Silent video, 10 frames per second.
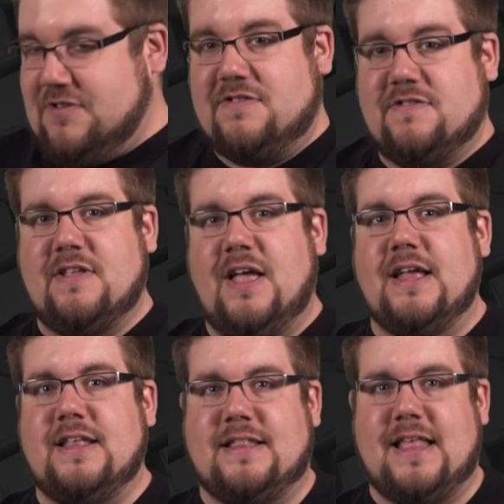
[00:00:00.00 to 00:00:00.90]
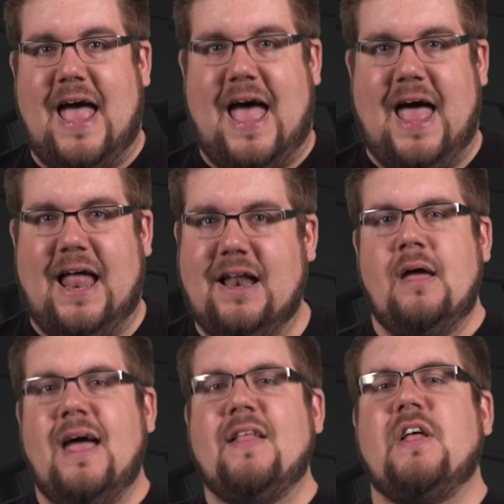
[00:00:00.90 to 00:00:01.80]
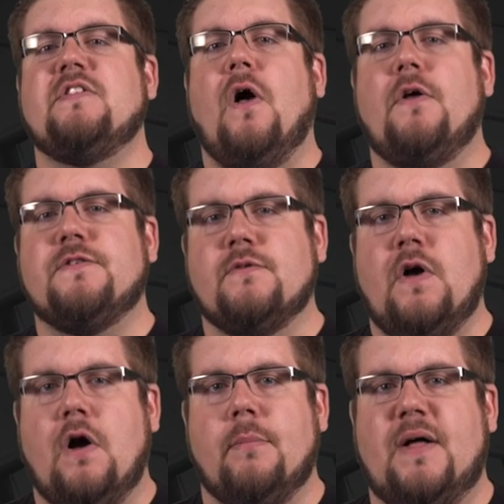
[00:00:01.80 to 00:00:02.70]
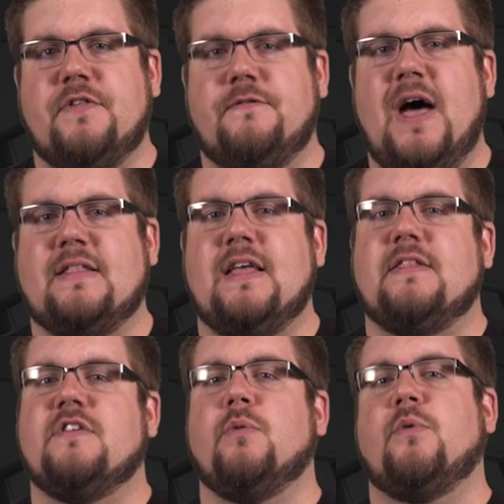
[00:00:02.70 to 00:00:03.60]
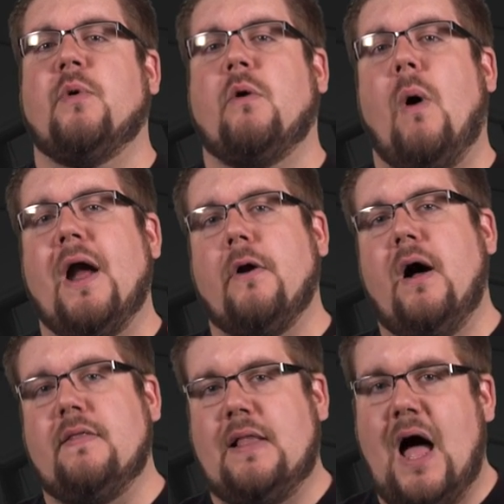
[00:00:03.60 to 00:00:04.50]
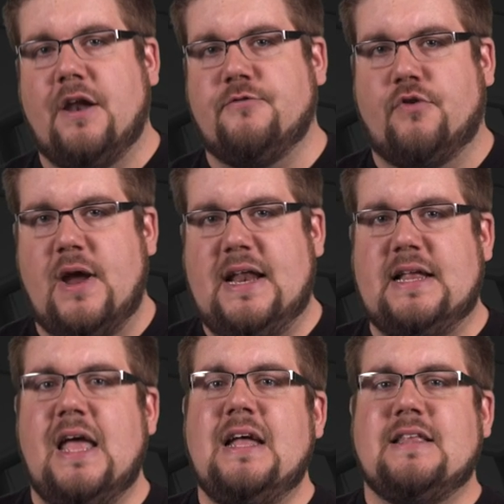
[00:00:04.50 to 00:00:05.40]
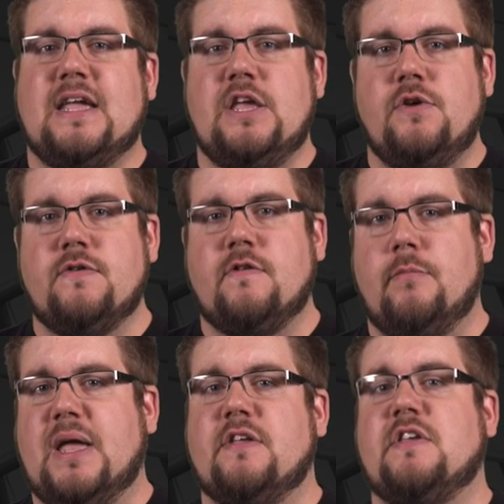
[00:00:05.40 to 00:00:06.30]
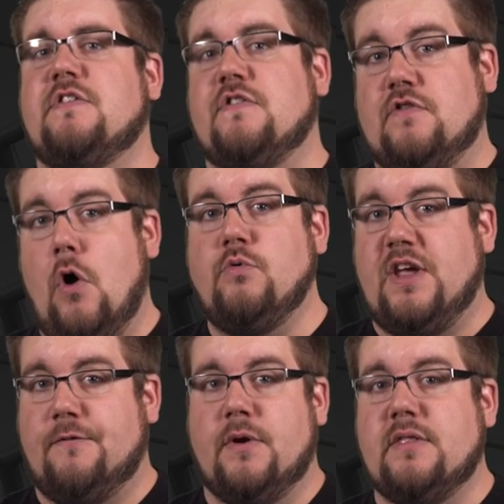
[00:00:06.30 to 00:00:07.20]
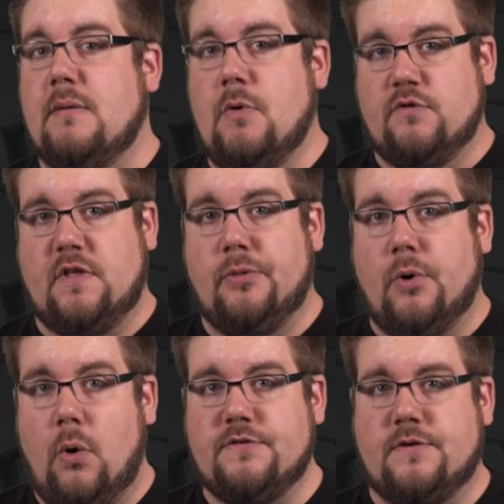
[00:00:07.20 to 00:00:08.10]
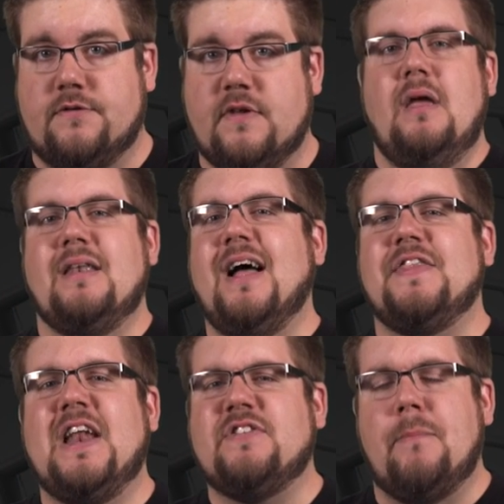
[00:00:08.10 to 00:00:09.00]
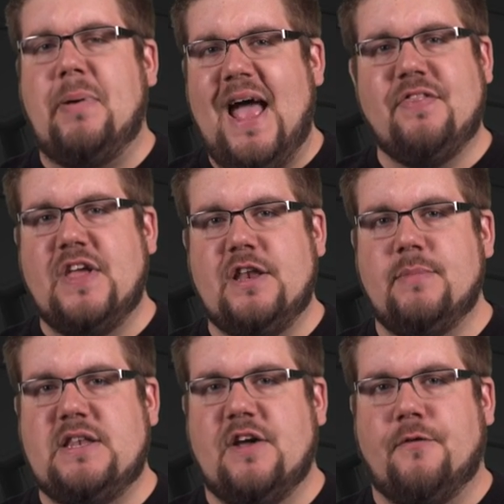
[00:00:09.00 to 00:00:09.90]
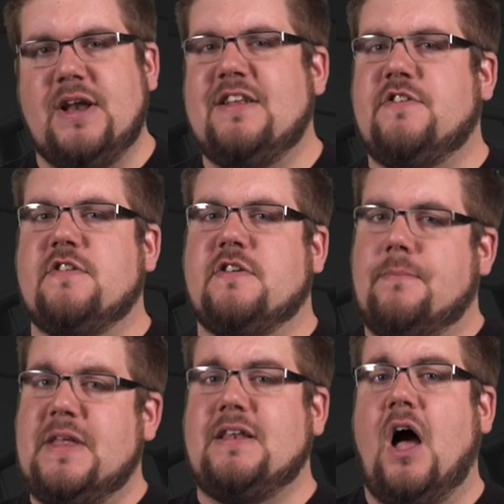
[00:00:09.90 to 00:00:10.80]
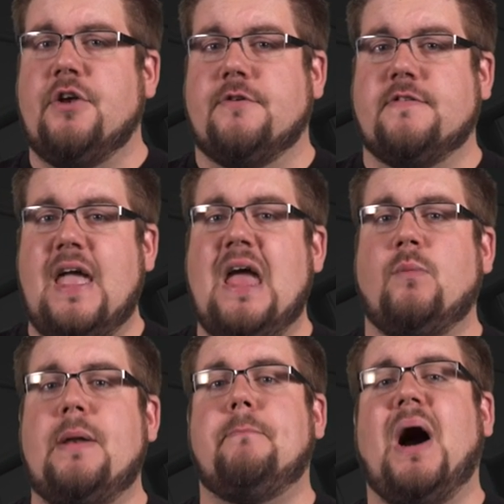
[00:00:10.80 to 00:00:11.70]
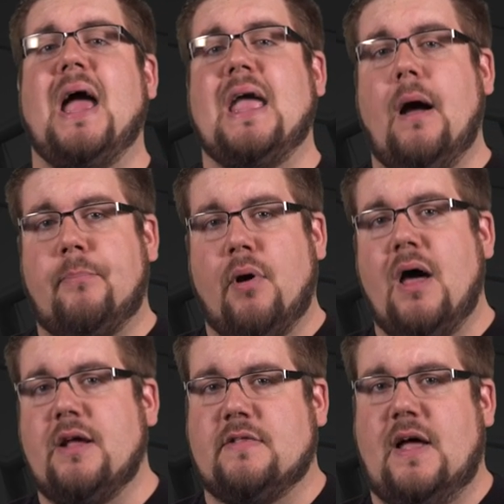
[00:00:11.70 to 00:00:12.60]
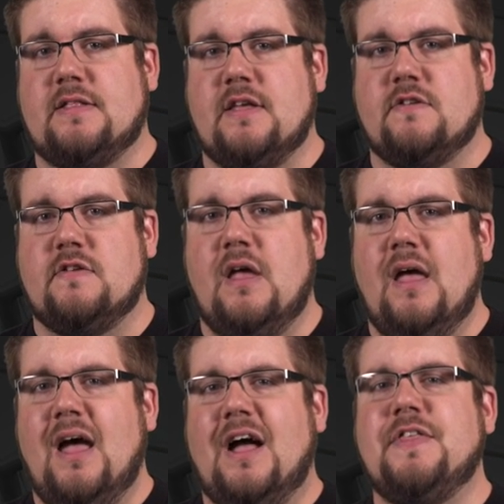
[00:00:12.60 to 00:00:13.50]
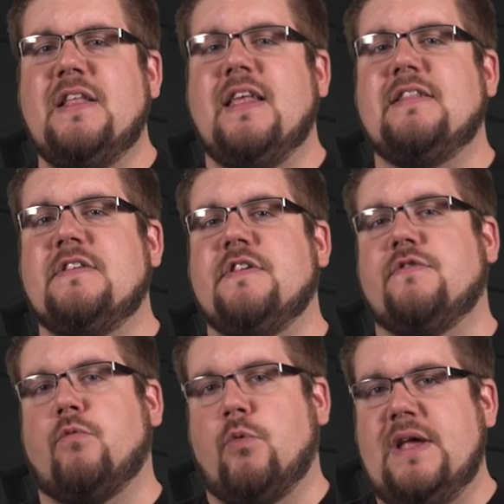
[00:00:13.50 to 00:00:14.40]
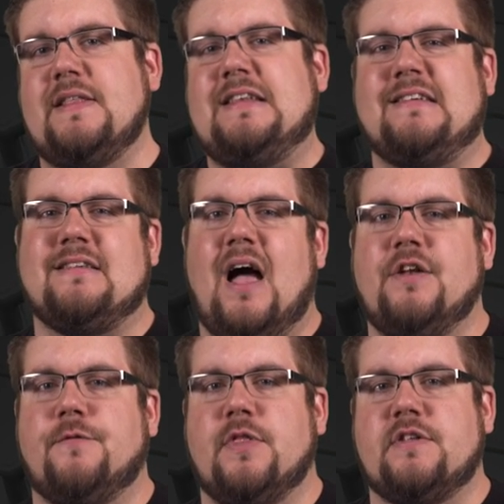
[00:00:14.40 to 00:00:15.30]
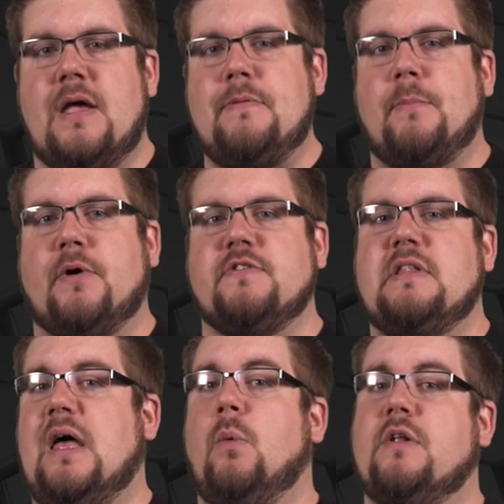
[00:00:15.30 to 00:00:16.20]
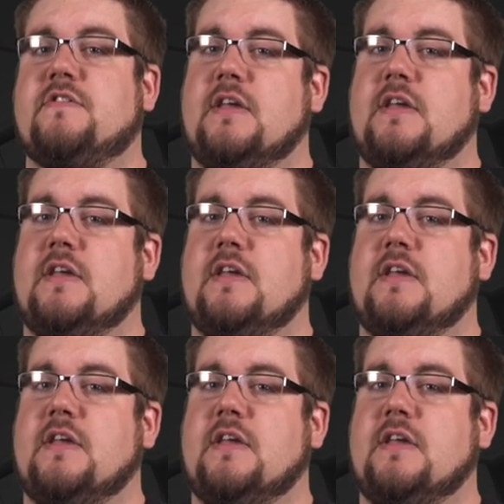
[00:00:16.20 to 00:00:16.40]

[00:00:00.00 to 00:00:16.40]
just like that. And let's also talk about the fact that this would require a lot of training to get used to because it's so different than most other holsters. Not that it's a bad thing to be different, it's just something to understand when buying a product like this. I think that this is really designed for the type of person that wants